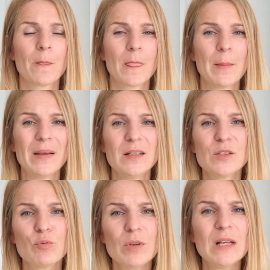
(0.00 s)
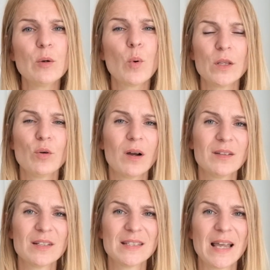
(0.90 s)
But it's really when you
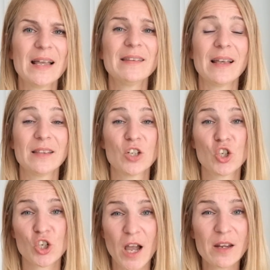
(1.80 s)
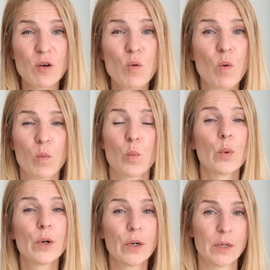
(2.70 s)
understand that the shadow
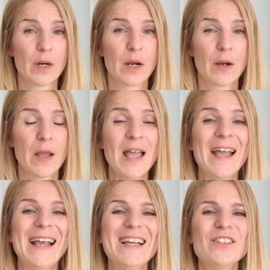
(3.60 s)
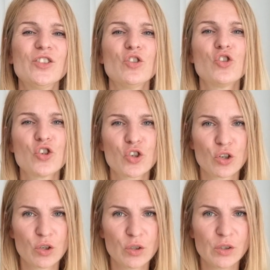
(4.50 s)
work, it's a
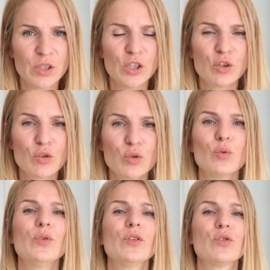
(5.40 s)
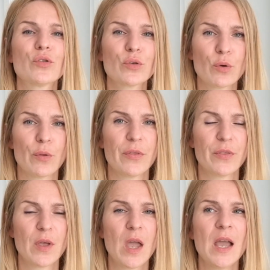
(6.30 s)
journey to the
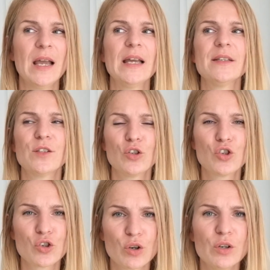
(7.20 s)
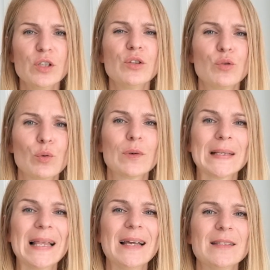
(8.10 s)
truth is the journey to
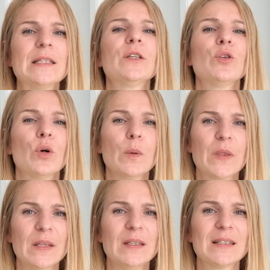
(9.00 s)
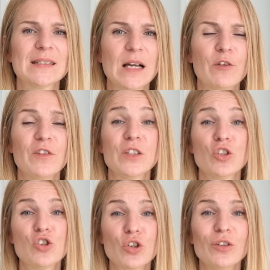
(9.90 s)
realizing your authentic self, is the
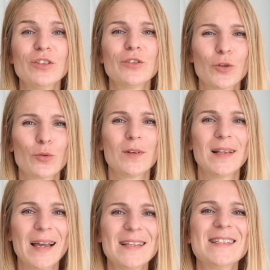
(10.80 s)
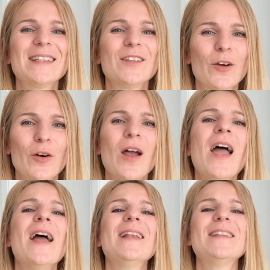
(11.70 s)
journey to realizing your
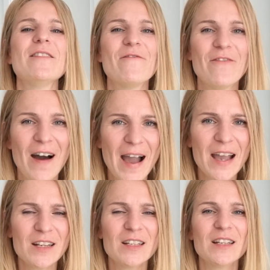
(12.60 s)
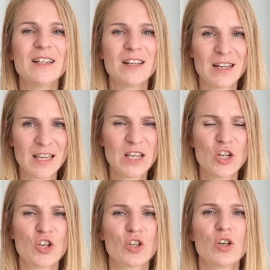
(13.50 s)
divine
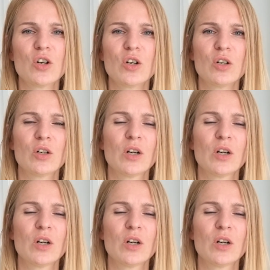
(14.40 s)
nature